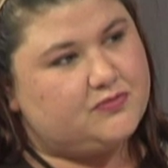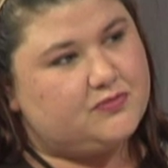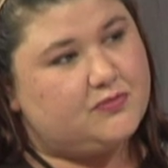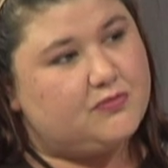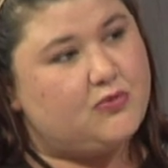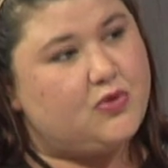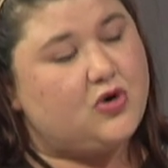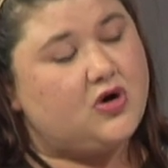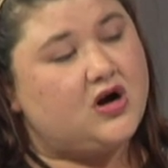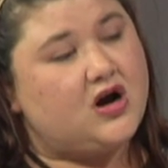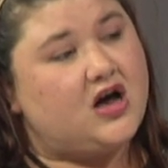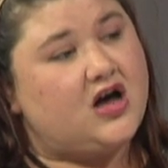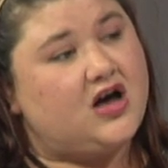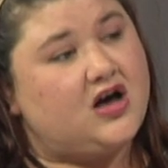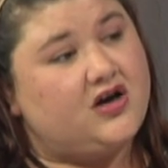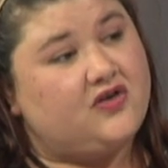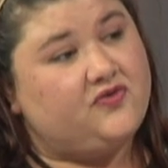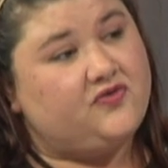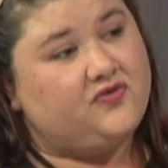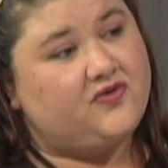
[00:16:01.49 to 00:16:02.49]
more
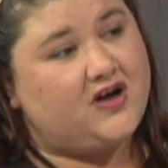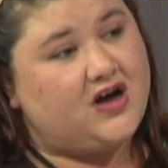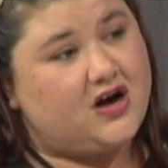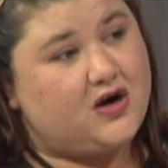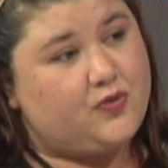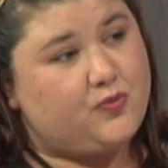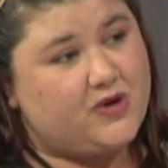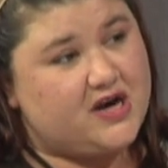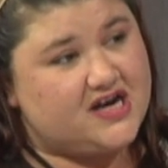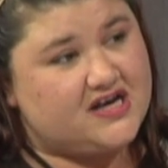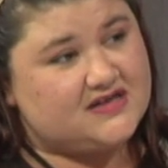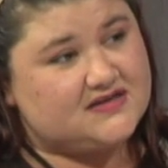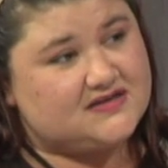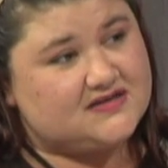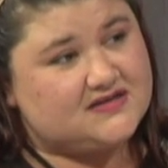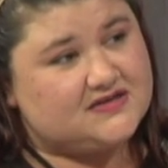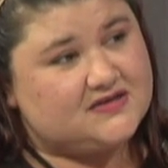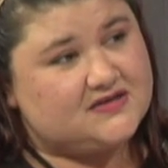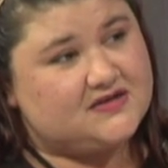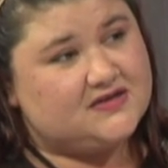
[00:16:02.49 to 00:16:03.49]
of our
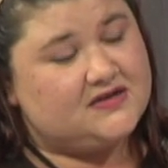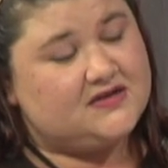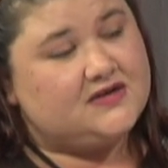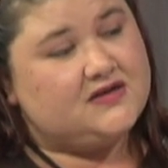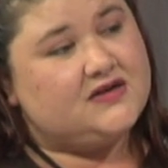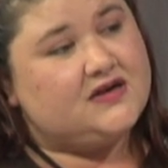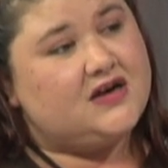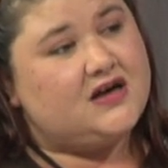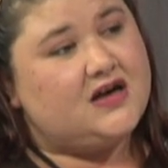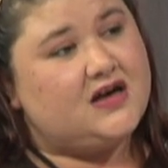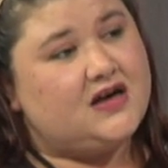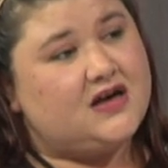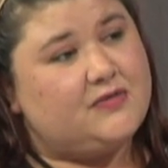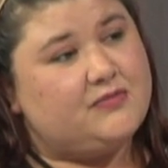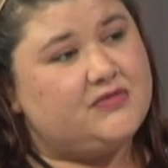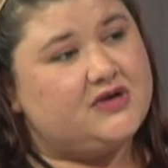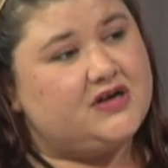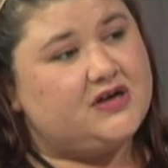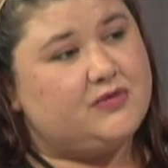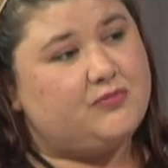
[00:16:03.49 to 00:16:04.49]
waste
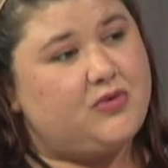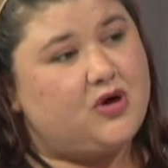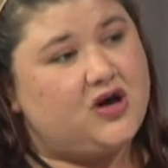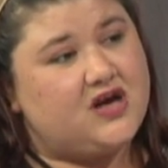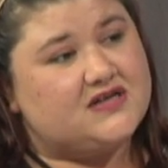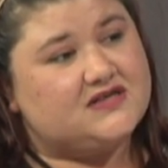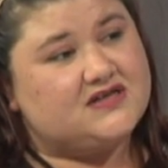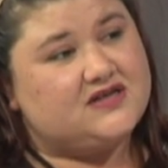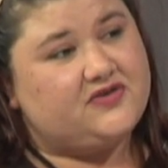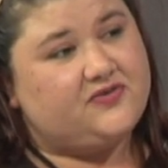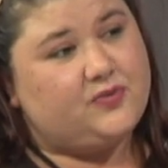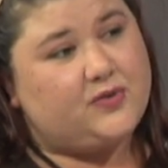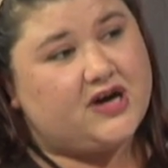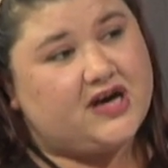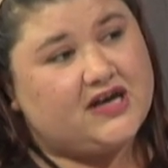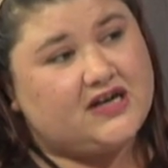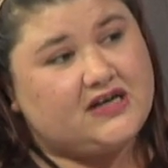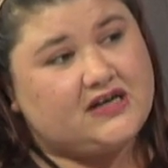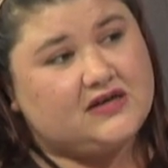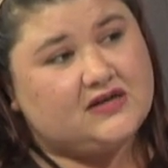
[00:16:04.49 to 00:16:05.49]
um, in a positive
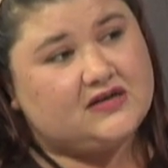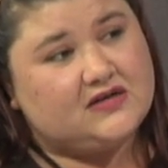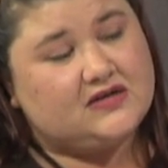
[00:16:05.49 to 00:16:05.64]
way.